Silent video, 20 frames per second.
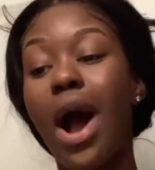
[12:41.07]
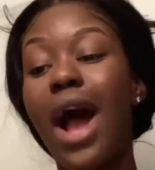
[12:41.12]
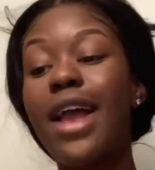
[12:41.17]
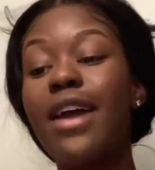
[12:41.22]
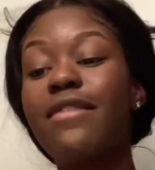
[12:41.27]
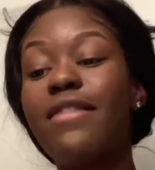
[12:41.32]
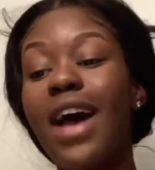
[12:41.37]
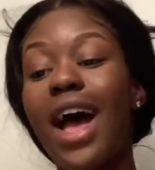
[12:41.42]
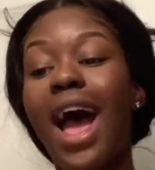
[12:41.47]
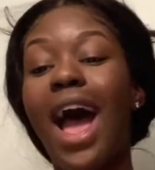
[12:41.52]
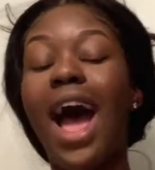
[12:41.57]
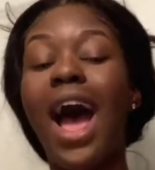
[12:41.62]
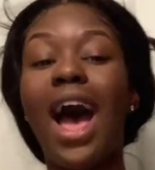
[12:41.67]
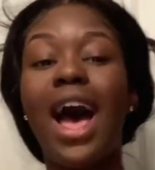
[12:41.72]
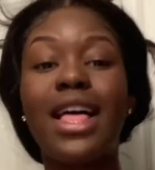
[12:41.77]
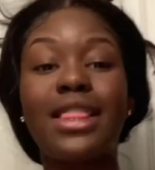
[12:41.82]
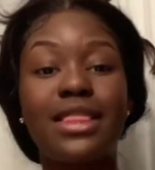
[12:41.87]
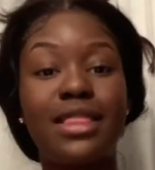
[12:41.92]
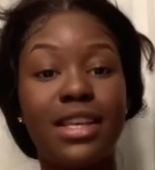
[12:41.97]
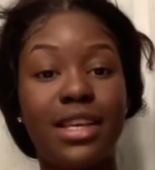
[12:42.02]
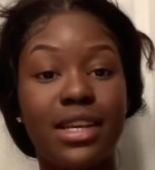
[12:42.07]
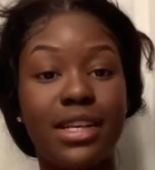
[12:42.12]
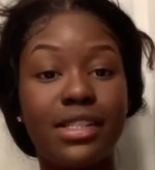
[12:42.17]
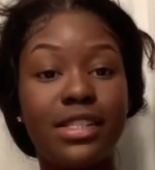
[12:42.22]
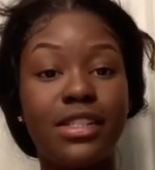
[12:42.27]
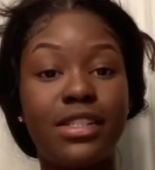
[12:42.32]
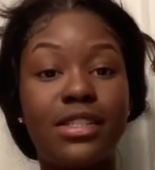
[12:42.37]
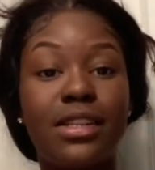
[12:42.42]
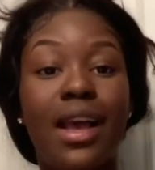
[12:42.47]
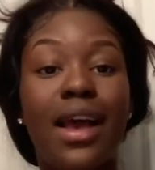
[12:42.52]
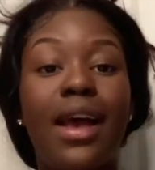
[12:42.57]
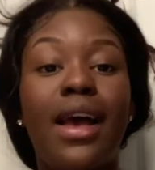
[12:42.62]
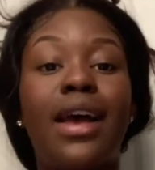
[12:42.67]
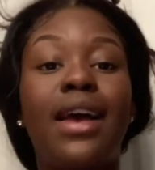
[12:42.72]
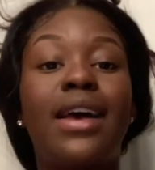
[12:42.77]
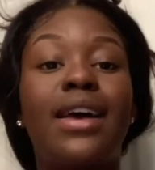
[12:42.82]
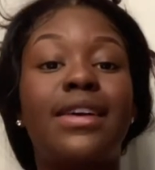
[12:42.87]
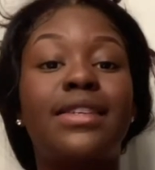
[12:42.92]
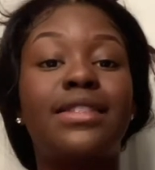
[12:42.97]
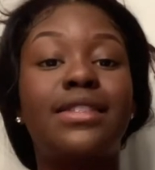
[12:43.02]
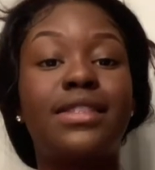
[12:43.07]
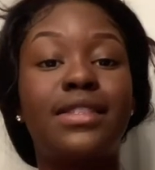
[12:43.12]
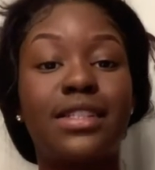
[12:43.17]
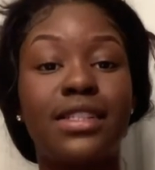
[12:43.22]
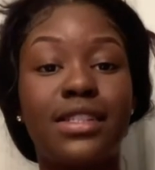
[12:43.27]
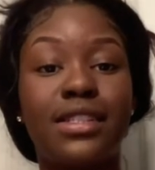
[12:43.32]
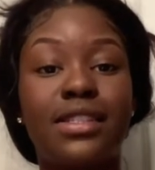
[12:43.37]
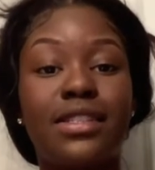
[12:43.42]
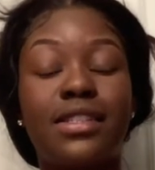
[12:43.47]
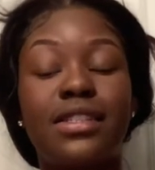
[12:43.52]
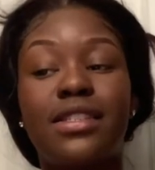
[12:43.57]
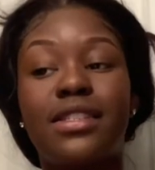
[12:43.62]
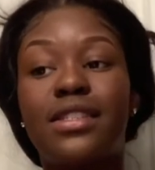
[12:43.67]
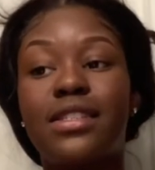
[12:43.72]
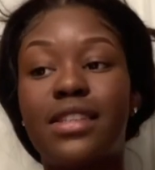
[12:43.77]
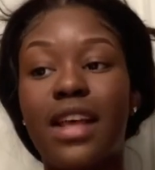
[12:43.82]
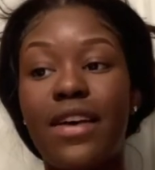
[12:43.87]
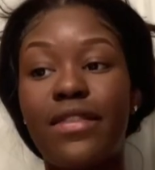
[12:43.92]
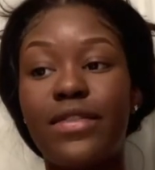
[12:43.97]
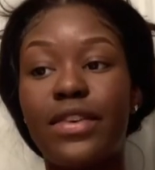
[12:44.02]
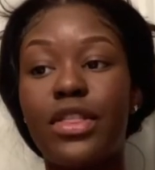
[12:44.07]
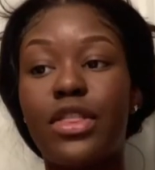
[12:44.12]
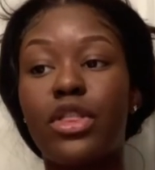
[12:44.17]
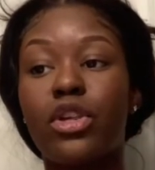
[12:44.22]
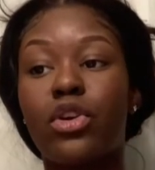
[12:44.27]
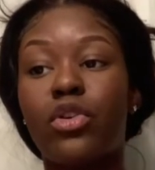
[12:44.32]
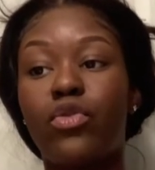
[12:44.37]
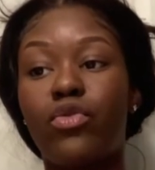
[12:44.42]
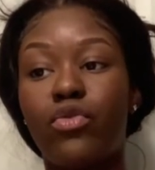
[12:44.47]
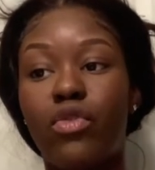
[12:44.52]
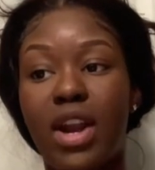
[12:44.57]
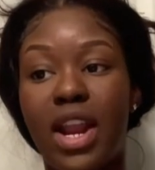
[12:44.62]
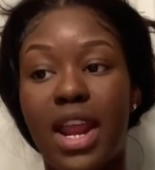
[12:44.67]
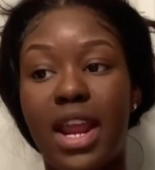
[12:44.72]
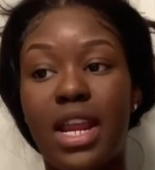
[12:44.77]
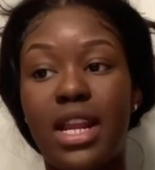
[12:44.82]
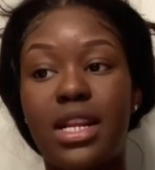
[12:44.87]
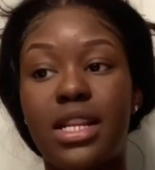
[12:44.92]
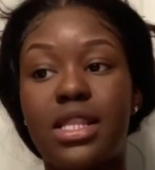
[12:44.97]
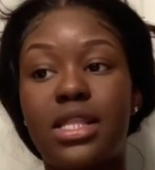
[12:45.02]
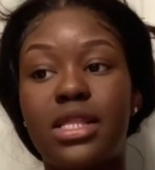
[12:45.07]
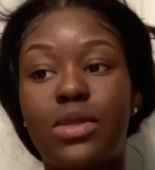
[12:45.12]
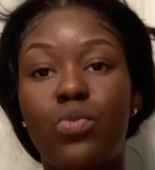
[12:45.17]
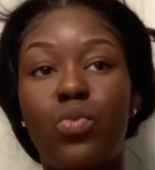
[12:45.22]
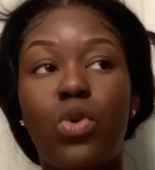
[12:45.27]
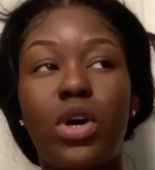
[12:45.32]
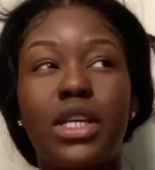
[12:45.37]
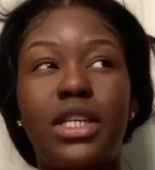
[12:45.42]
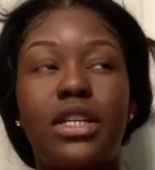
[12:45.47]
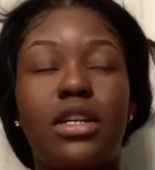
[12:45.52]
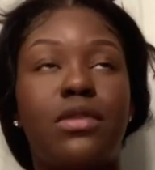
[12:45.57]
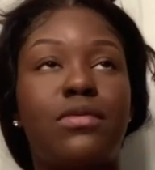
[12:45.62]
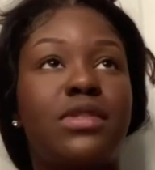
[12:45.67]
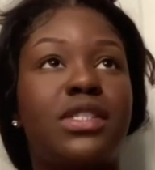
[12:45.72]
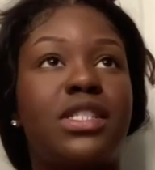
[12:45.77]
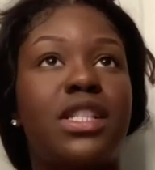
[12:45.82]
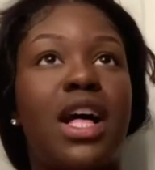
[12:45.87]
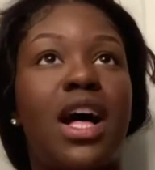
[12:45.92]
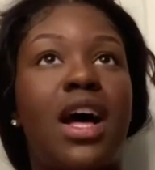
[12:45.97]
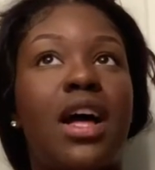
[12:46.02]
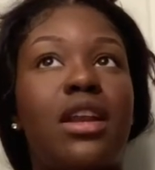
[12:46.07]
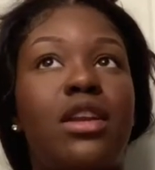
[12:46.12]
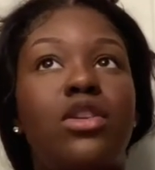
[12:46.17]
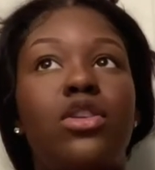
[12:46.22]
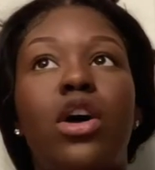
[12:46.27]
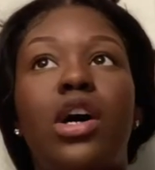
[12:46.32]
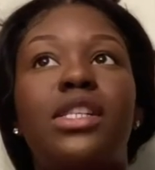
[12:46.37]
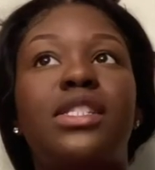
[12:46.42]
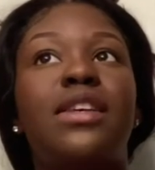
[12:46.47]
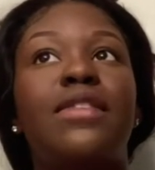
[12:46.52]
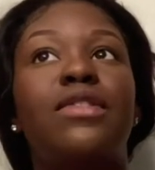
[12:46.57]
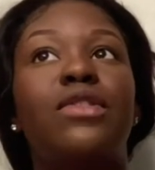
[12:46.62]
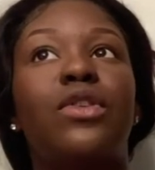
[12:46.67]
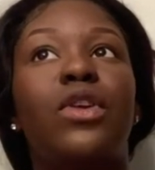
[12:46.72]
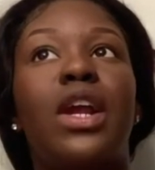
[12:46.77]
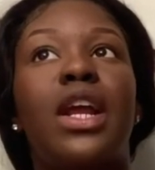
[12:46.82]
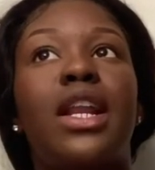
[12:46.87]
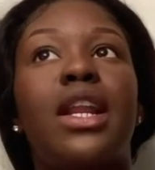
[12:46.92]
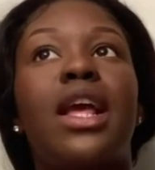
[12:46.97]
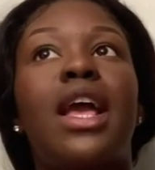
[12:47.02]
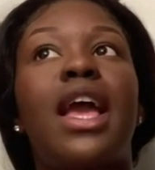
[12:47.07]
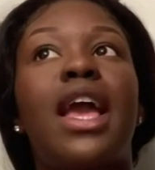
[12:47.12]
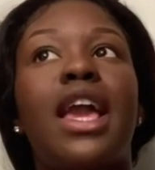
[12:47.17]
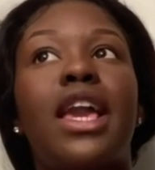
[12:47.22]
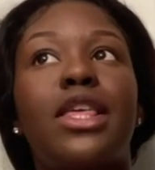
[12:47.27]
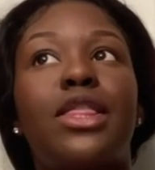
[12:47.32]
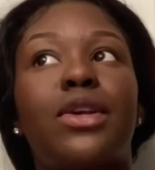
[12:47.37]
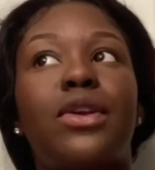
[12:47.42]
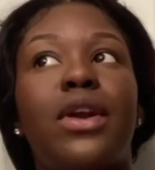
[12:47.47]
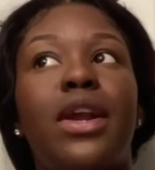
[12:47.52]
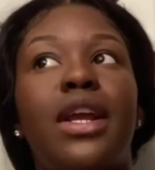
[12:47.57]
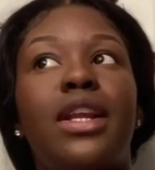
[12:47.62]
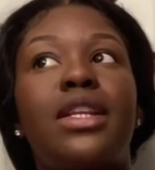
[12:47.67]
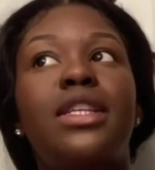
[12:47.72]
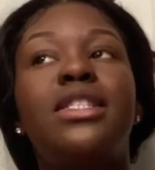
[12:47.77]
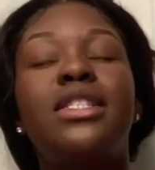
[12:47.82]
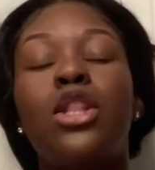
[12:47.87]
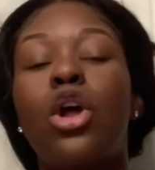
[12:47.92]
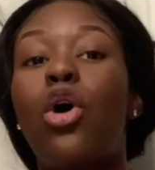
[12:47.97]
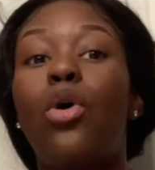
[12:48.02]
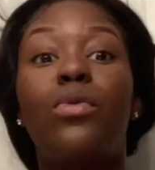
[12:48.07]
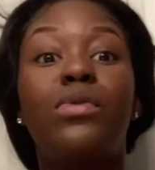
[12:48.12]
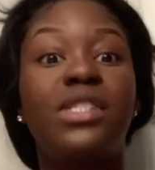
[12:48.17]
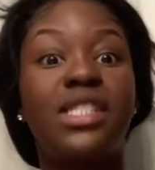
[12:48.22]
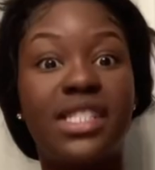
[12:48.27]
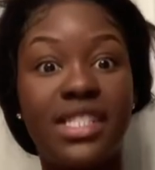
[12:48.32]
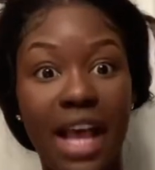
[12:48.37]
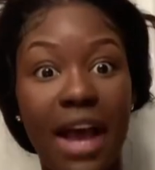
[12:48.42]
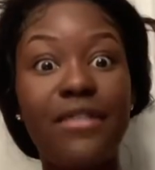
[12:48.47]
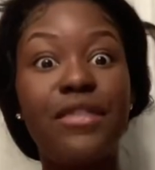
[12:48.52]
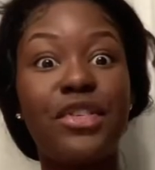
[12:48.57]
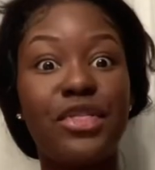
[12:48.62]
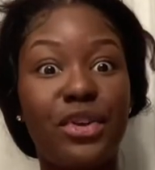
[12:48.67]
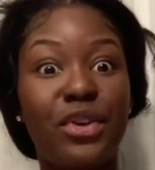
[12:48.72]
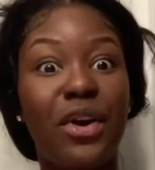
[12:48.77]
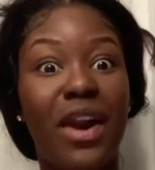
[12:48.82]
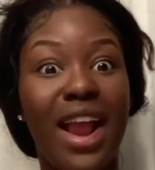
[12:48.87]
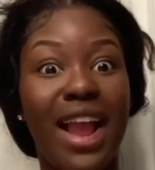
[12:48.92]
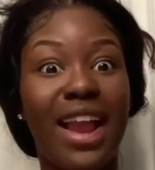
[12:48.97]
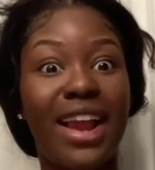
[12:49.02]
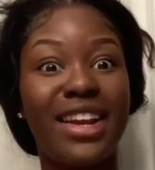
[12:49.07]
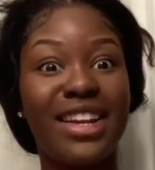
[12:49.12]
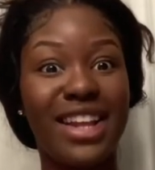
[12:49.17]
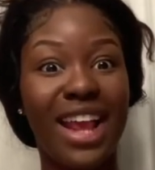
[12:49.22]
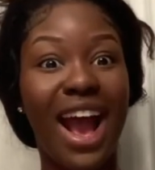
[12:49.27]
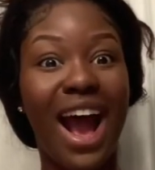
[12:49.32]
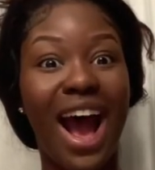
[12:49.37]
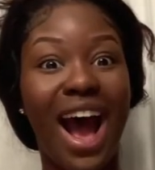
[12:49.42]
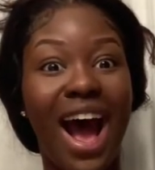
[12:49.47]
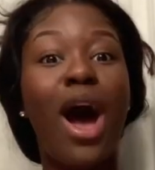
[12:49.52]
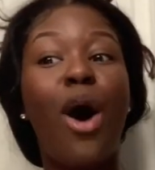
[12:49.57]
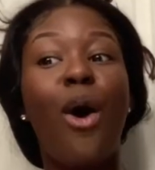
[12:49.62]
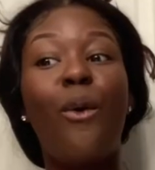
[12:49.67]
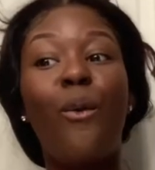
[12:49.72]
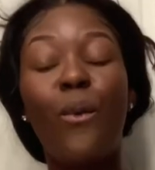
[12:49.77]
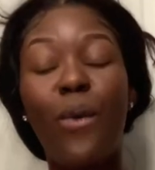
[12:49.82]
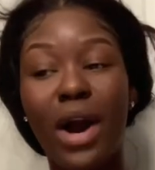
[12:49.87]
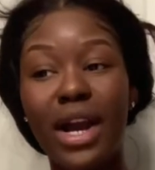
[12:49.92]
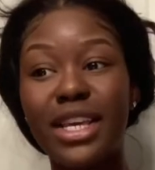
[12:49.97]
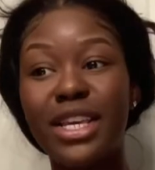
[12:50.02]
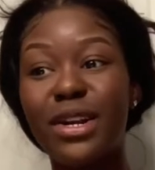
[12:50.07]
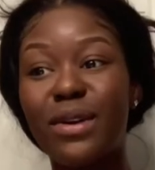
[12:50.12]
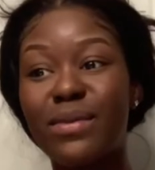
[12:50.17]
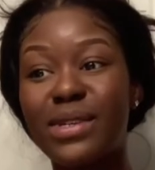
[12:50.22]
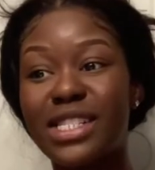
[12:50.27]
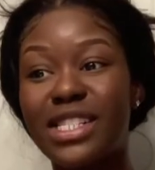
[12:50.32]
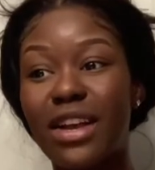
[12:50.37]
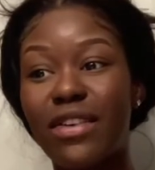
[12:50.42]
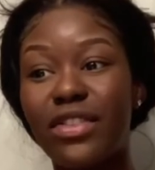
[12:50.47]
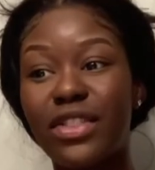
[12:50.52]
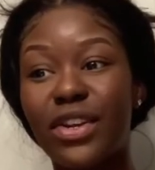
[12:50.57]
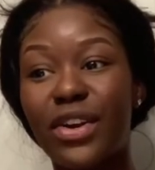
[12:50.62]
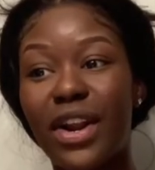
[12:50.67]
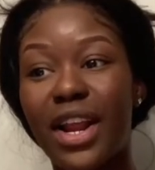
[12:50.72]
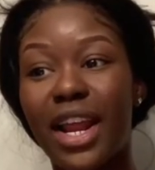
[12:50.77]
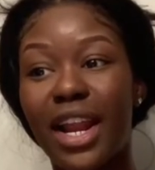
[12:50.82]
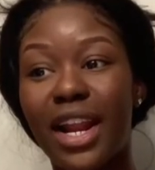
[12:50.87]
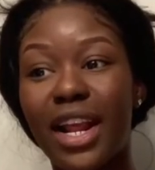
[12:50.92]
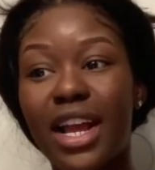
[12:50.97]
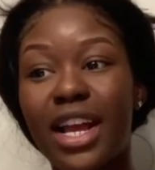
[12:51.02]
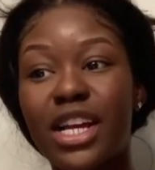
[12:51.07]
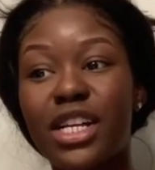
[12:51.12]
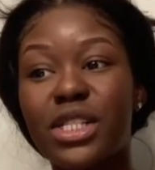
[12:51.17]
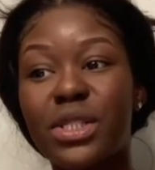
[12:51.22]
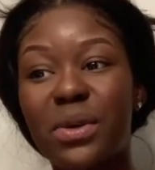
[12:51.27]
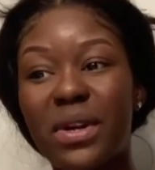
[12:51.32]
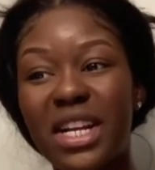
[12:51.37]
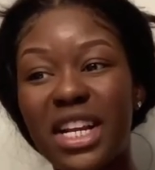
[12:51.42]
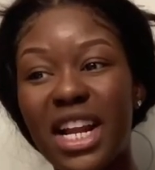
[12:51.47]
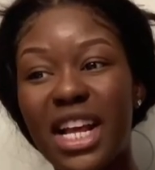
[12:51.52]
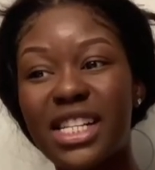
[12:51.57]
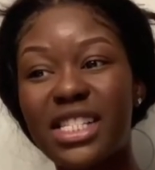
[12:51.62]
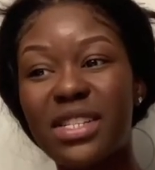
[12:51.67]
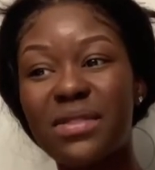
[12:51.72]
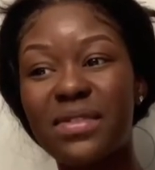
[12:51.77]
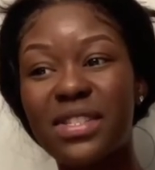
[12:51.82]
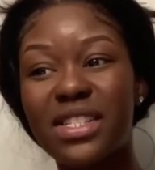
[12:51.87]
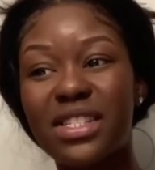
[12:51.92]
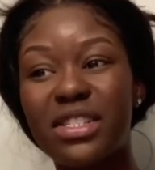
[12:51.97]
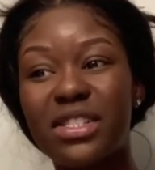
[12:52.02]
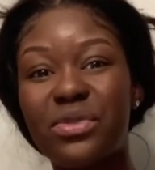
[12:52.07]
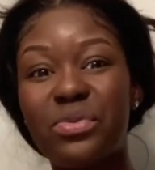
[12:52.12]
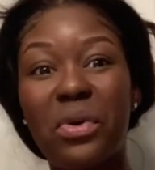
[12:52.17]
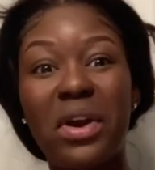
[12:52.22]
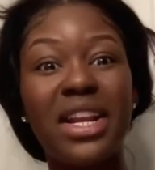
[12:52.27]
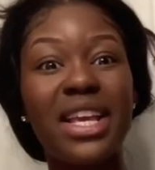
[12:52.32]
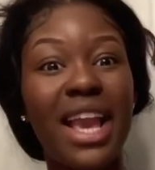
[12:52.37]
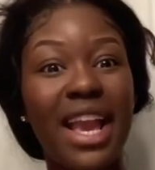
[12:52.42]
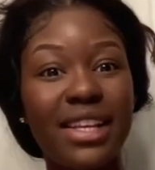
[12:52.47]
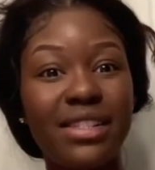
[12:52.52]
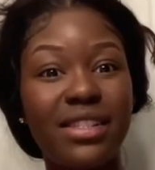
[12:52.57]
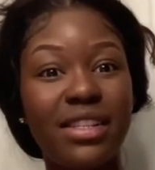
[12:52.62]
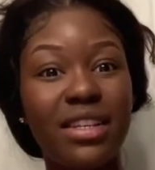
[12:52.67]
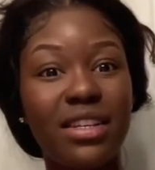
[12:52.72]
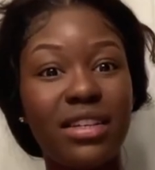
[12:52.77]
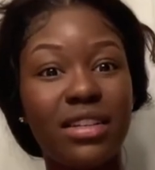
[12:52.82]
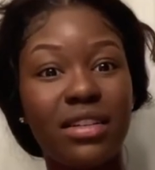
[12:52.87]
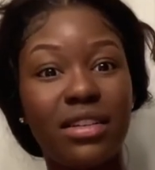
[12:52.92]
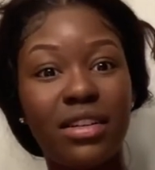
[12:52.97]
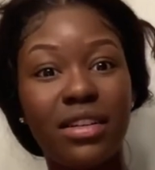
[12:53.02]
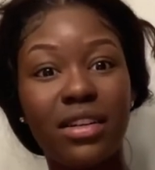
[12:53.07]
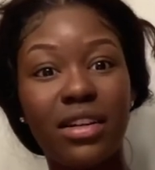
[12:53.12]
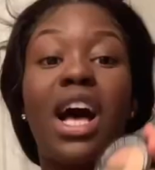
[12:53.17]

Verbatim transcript: I have had this since seventh grade. What year was that? Not seventh grade, eighth grade. No, seventh grade, yeah. What year was seventh grade? twenty nineteen was twenty eighteen.